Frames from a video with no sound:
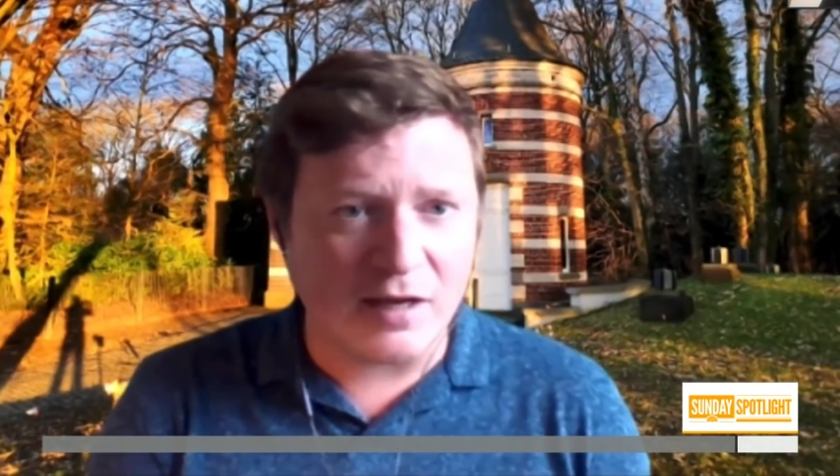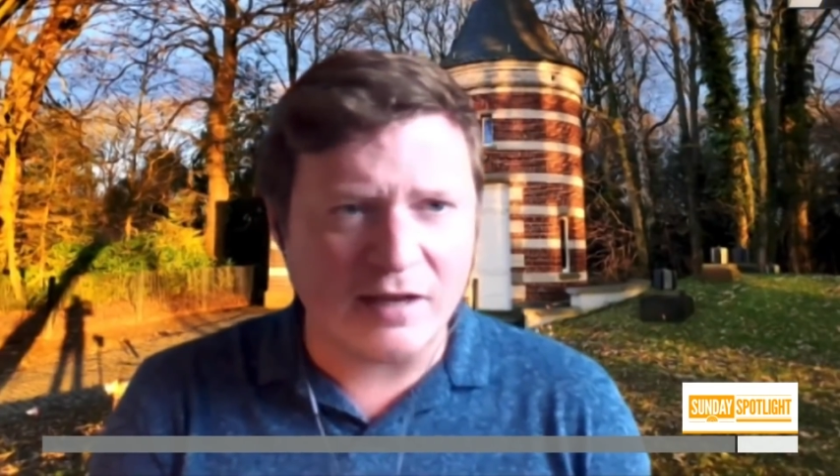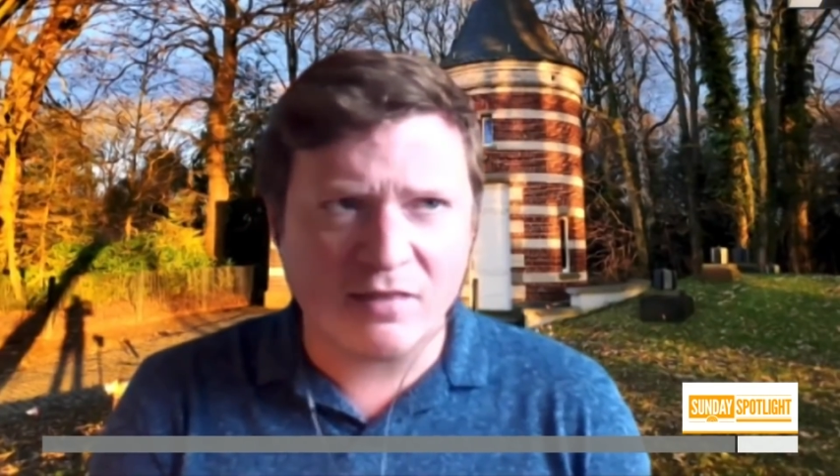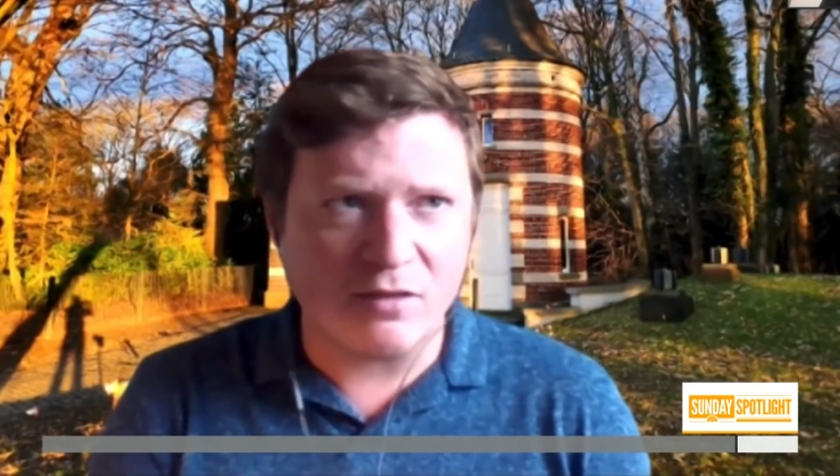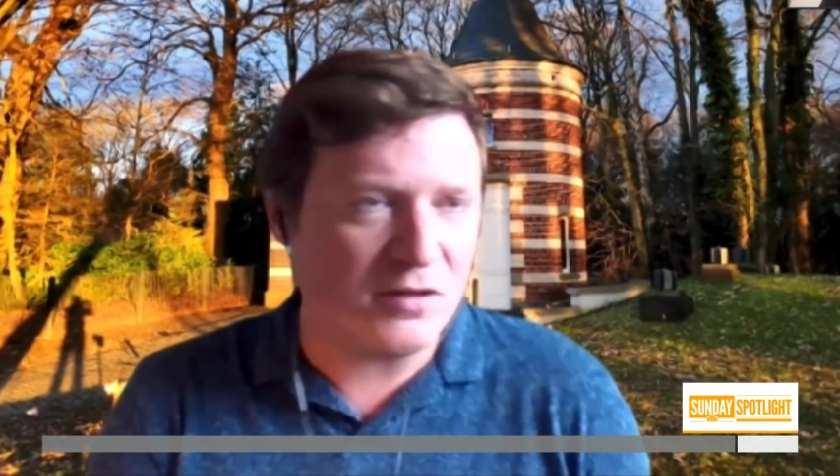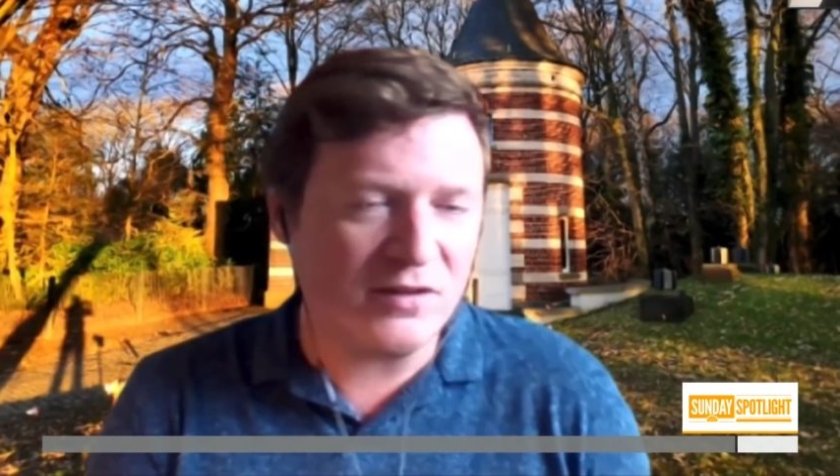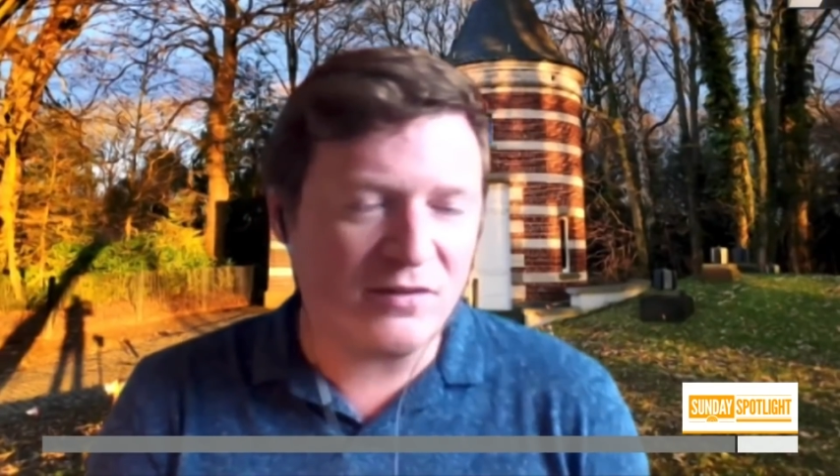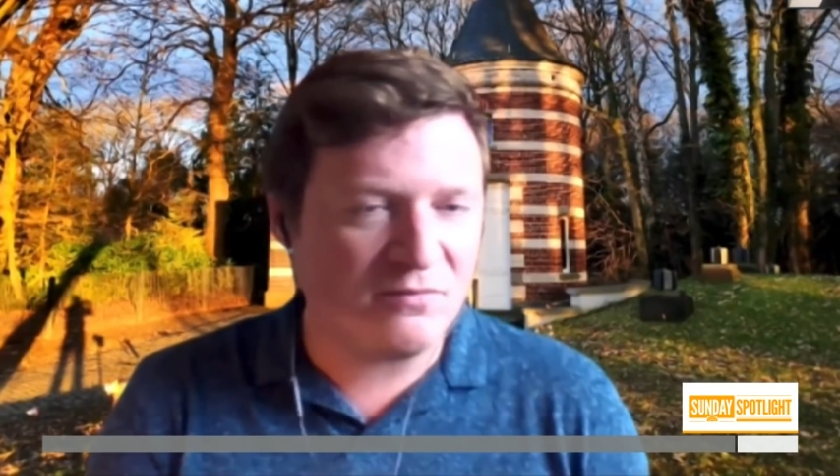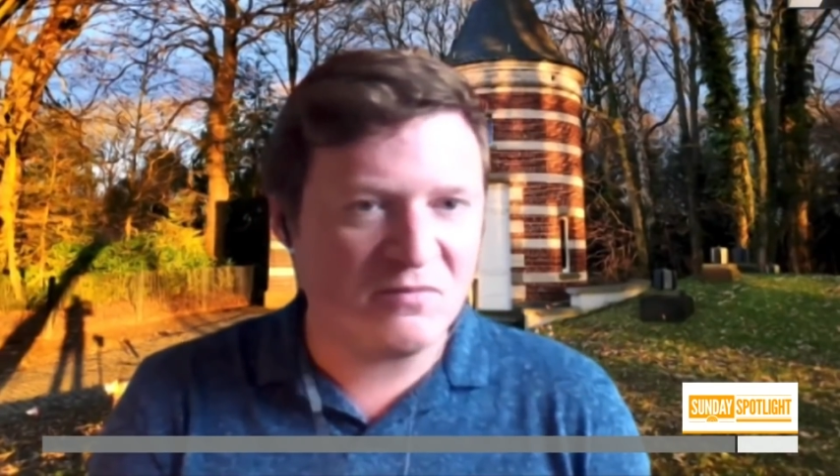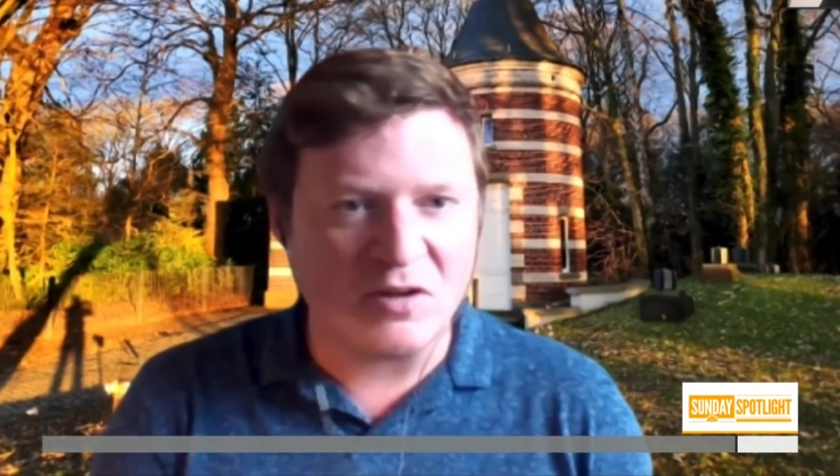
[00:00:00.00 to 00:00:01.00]
like
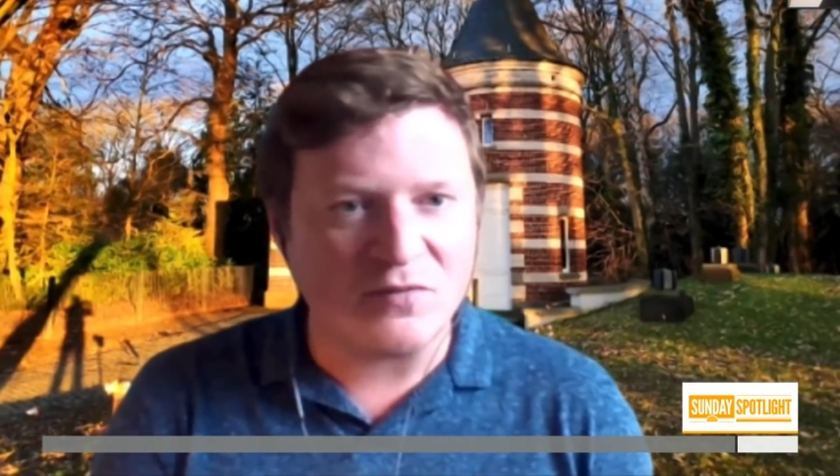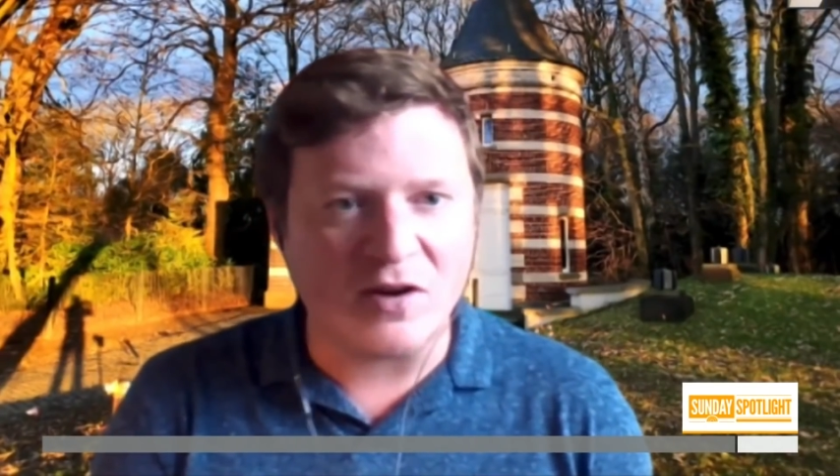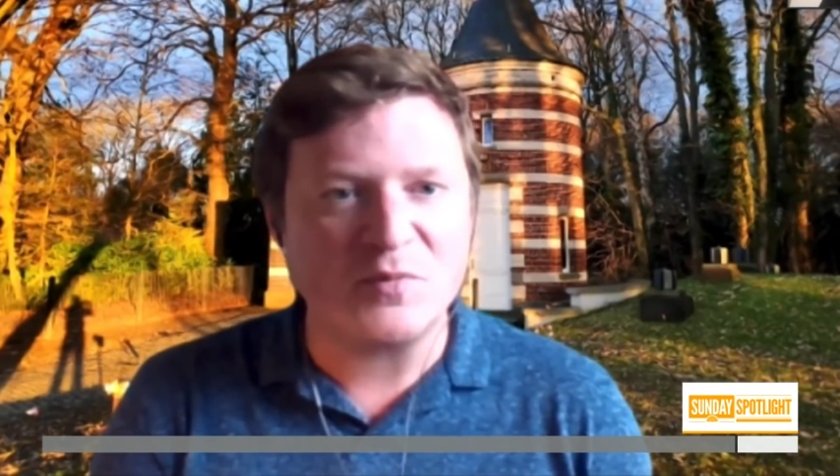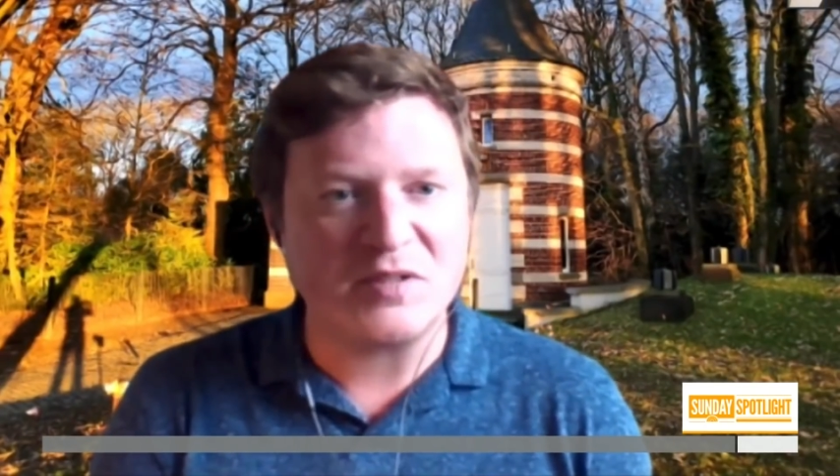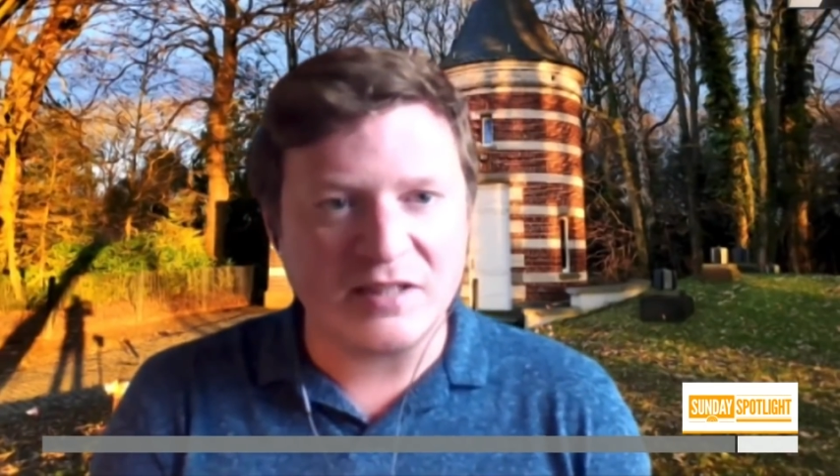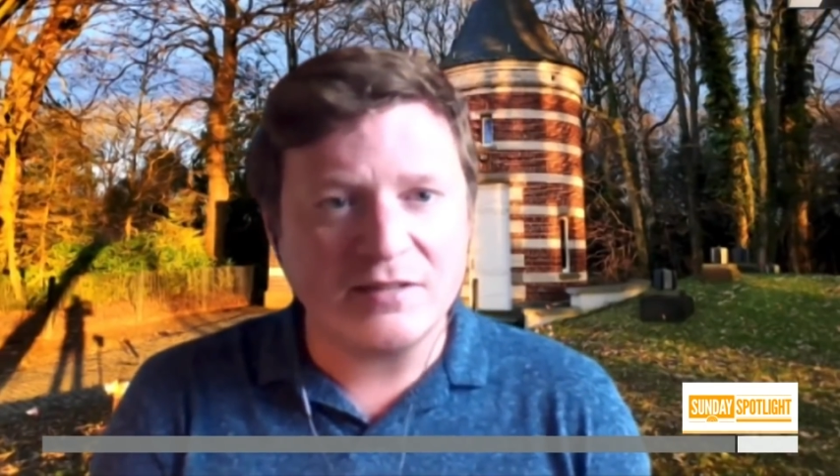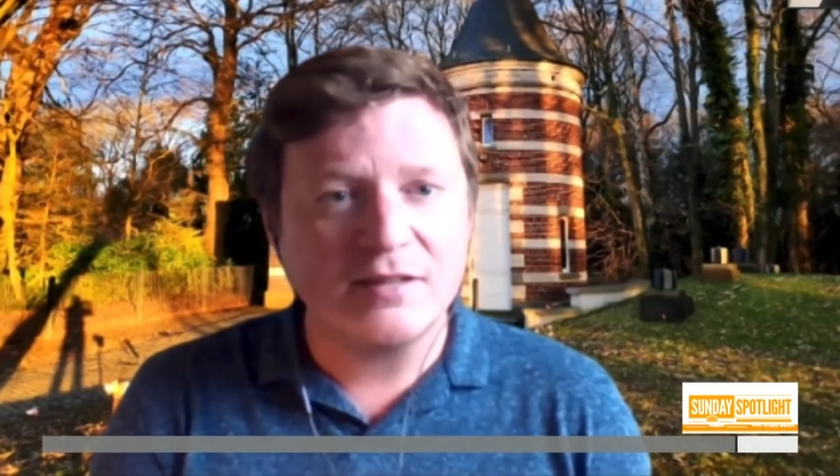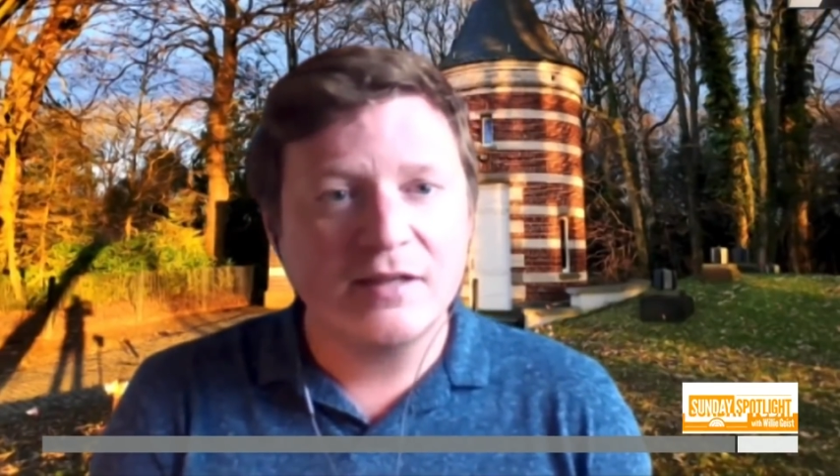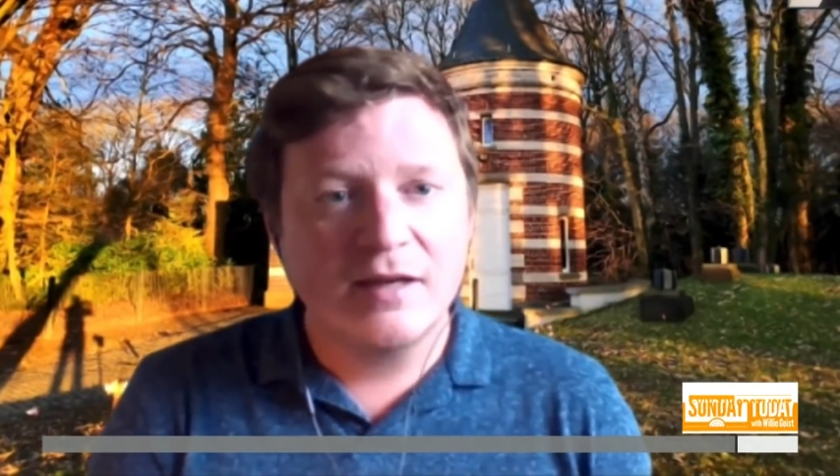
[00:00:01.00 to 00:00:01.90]
30, 35%.